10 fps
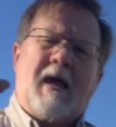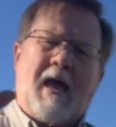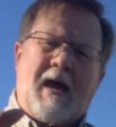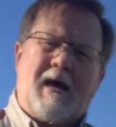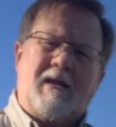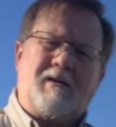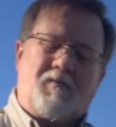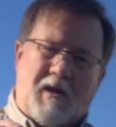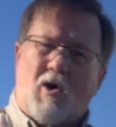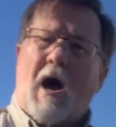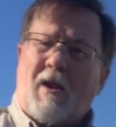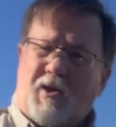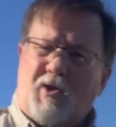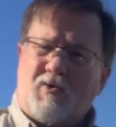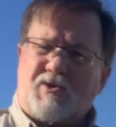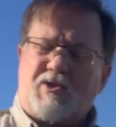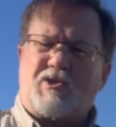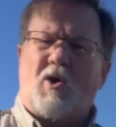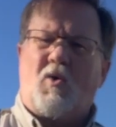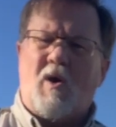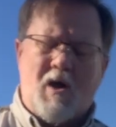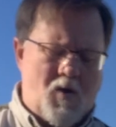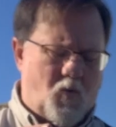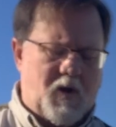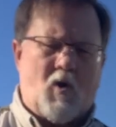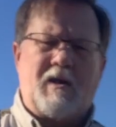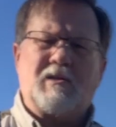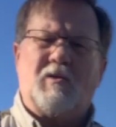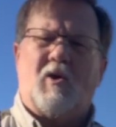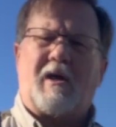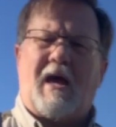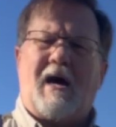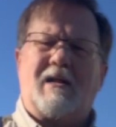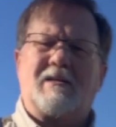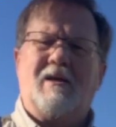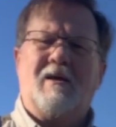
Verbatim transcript: and they know how to use it. So we're going to look at